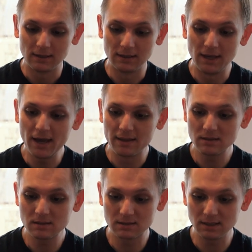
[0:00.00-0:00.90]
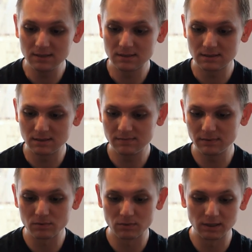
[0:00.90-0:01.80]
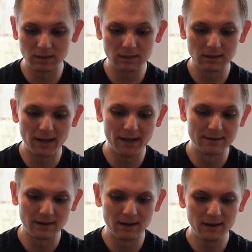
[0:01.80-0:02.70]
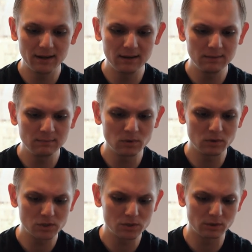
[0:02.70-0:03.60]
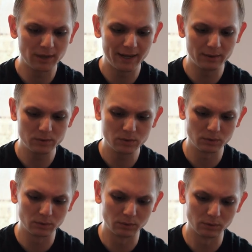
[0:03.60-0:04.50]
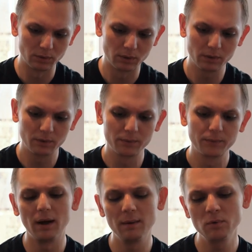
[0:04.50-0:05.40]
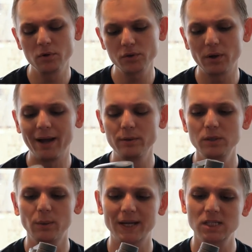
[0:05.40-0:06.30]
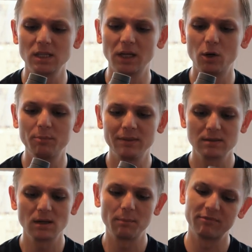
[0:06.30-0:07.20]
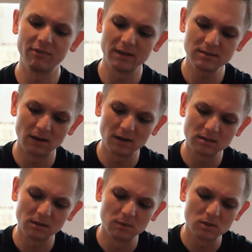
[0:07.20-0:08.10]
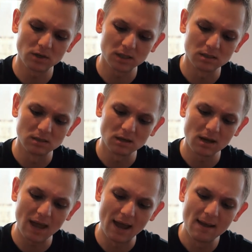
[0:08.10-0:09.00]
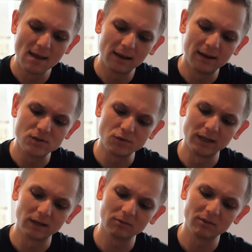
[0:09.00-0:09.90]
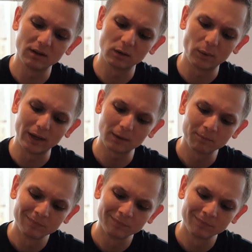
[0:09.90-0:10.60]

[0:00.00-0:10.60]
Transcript: Yeah, this feels really good in the hand. I'm not sure how to actually open this up first. There are some instructions. Okay, let's read it real quick.